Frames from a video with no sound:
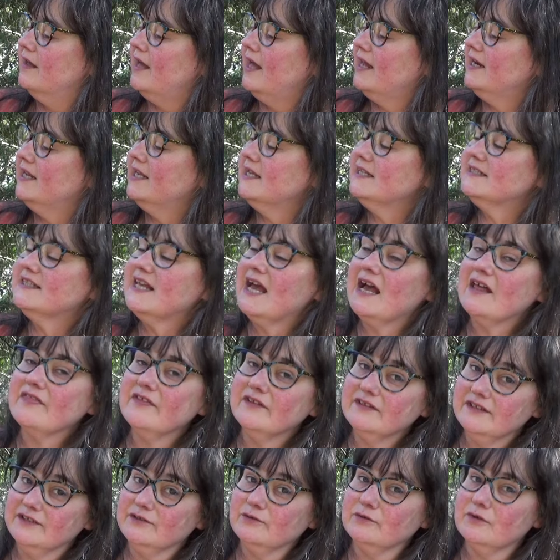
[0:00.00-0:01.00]
And here's how
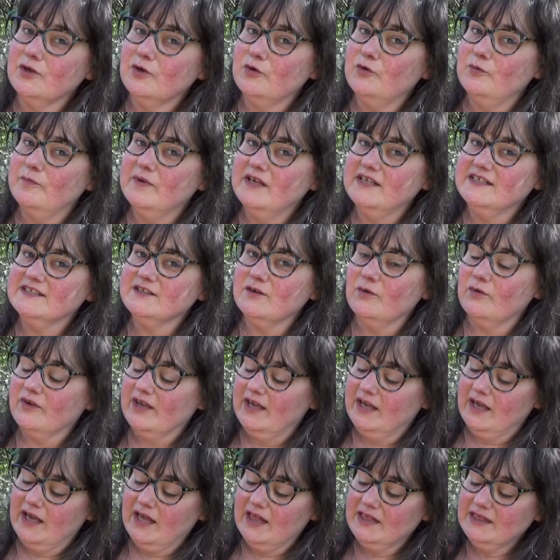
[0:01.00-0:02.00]
the little loom is
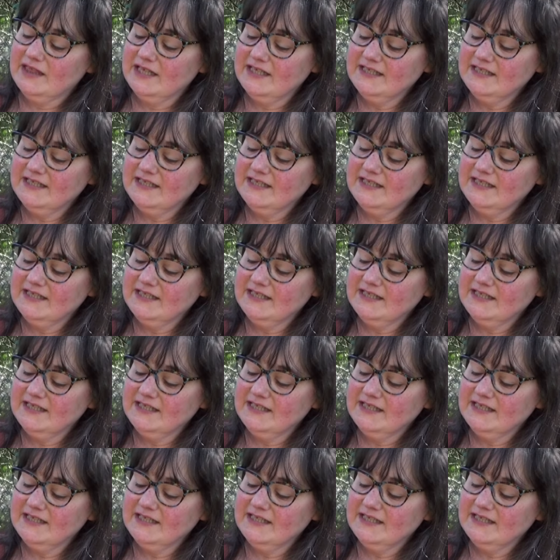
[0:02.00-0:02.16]
looking.